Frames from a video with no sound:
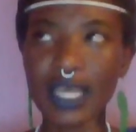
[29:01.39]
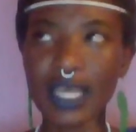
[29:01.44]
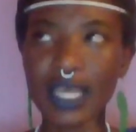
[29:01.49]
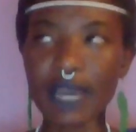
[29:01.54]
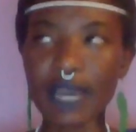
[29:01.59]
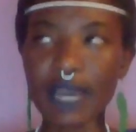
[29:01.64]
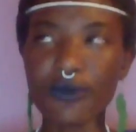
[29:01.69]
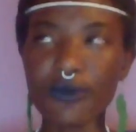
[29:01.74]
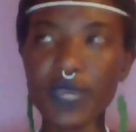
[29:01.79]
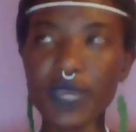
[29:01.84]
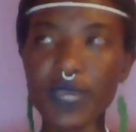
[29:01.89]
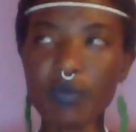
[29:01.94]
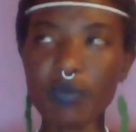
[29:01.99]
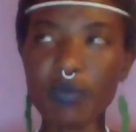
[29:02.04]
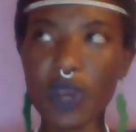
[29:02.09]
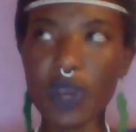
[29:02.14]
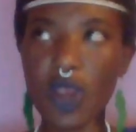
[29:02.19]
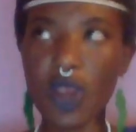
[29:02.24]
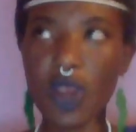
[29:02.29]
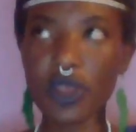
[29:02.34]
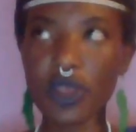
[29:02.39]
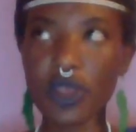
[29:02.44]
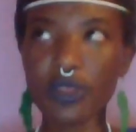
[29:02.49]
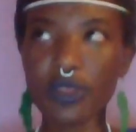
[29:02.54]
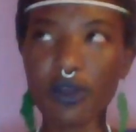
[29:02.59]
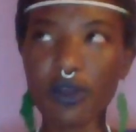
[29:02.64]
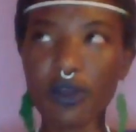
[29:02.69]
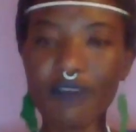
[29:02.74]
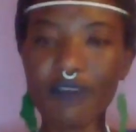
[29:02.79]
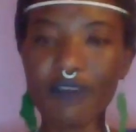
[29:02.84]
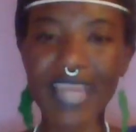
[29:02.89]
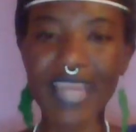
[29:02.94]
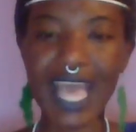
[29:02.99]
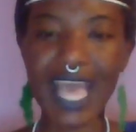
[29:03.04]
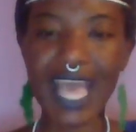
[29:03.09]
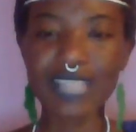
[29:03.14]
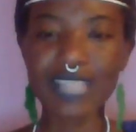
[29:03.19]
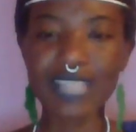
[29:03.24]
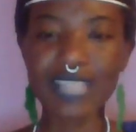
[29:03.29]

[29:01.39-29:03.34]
like a rebirth of an